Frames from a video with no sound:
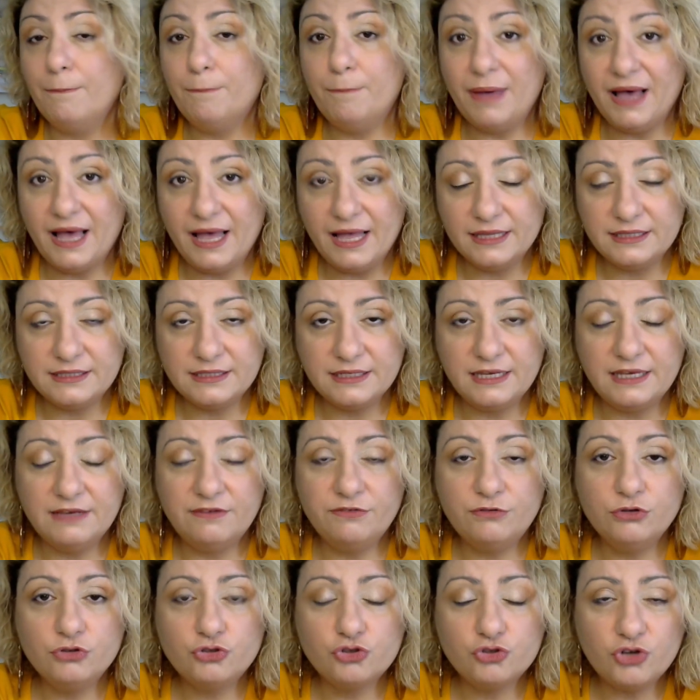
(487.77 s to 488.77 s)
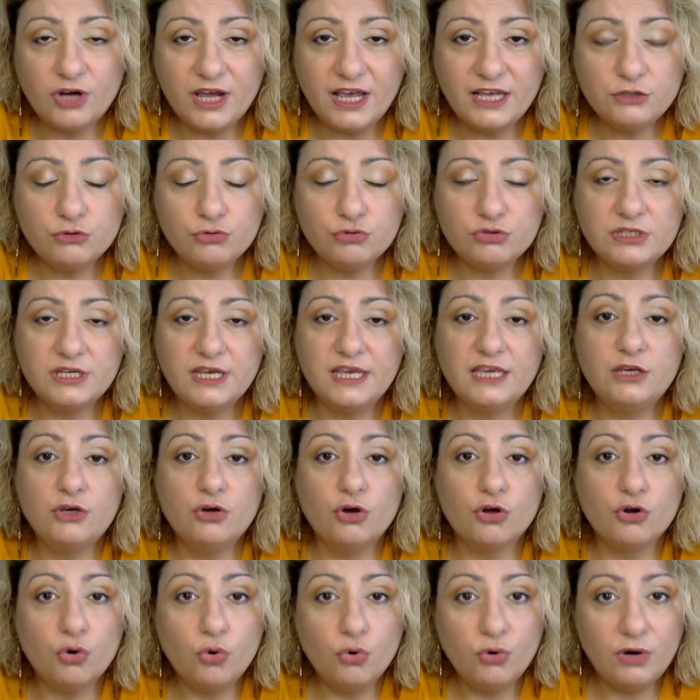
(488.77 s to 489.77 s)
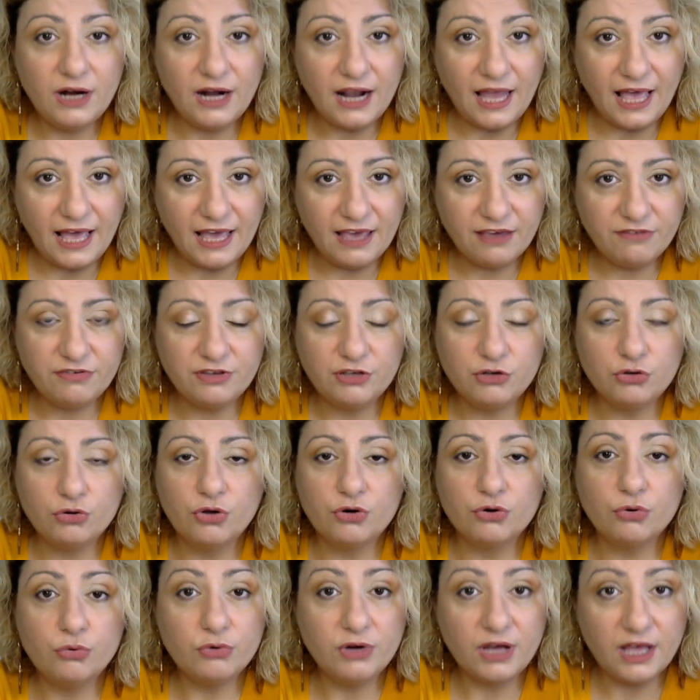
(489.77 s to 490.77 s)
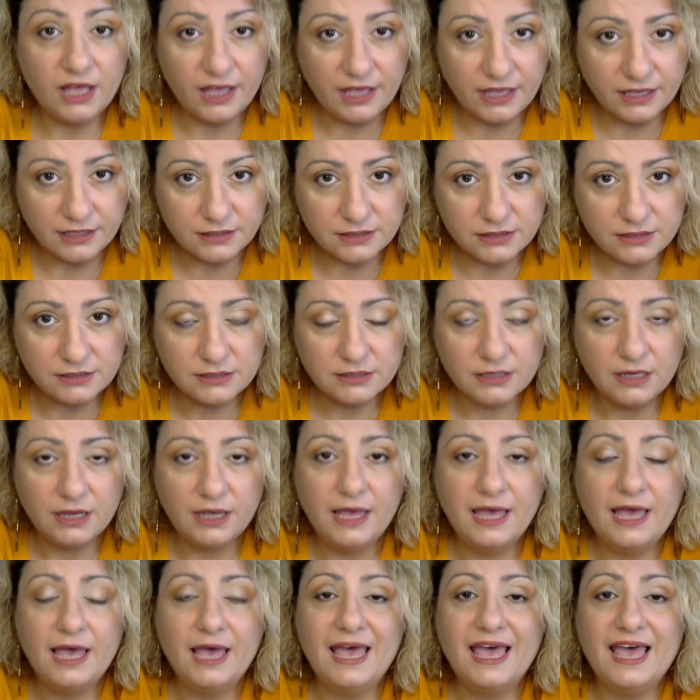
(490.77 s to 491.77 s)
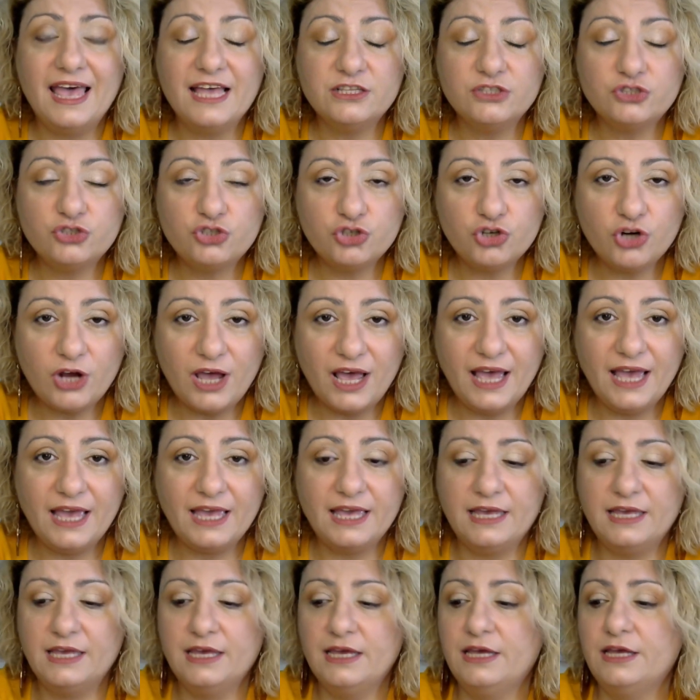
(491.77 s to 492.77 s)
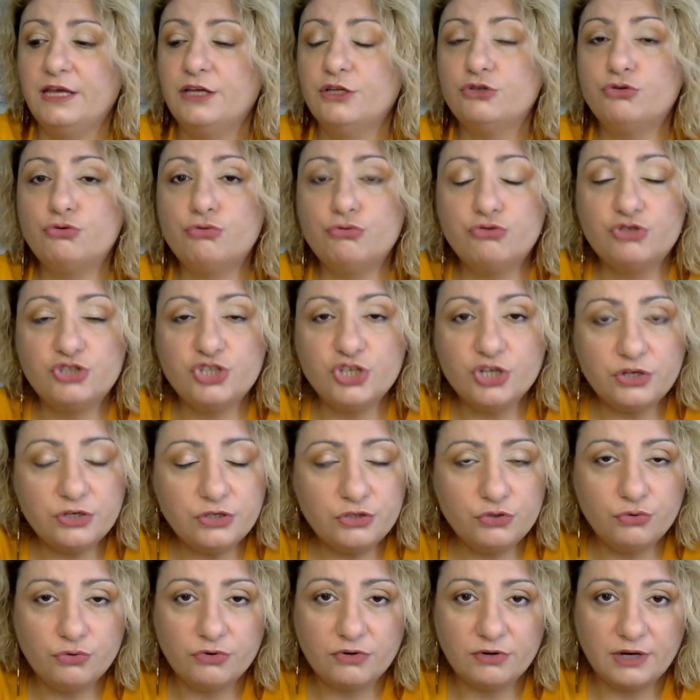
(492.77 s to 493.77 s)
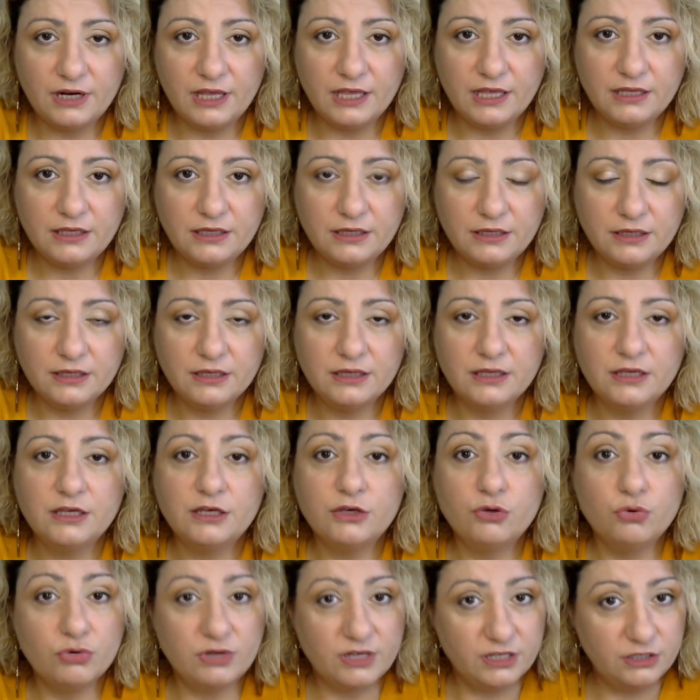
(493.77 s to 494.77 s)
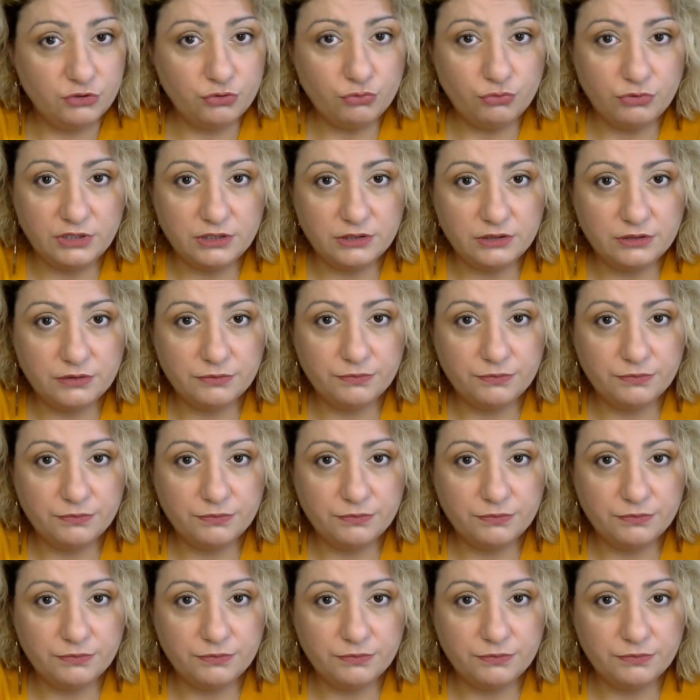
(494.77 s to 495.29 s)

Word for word: But if you try to take your own life in your own hands and try to turn your luck, you can do it.